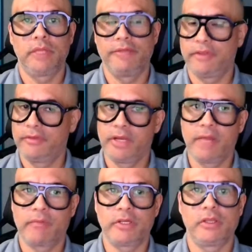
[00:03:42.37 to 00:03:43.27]
If you've
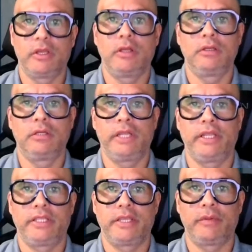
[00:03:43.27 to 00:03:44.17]
never done
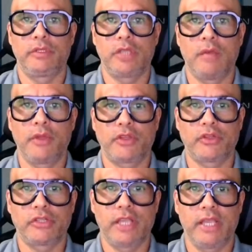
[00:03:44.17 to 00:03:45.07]
a tabletop
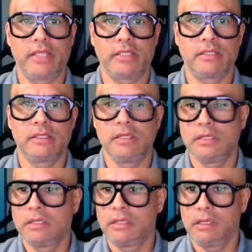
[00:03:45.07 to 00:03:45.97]
exercise,
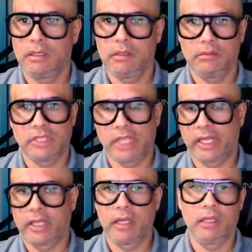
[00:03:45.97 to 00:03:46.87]

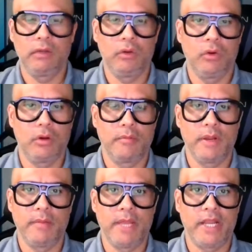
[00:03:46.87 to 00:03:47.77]
technical or
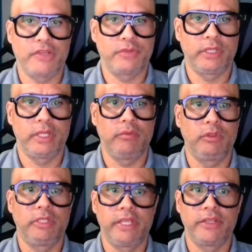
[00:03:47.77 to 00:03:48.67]
management
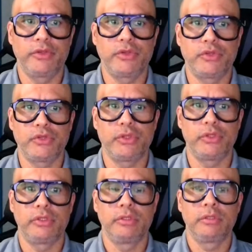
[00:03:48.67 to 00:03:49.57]
level, then you
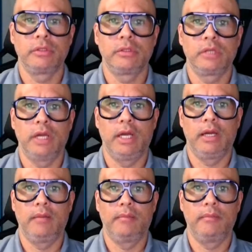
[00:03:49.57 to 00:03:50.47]
should
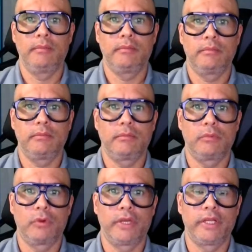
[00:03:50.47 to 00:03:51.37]
um,
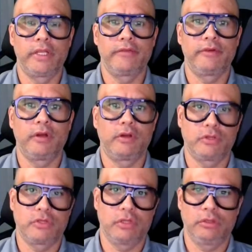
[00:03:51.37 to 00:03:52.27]
really
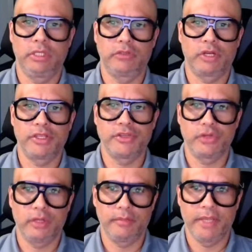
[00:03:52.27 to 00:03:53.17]
focus on the
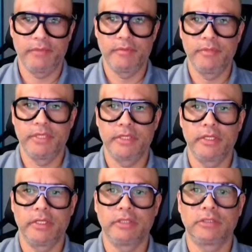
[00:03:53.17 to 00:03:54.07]
traditional maybe,
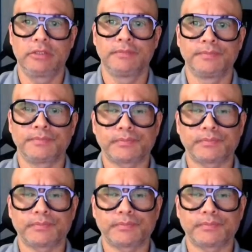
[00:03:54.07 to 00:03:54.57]
because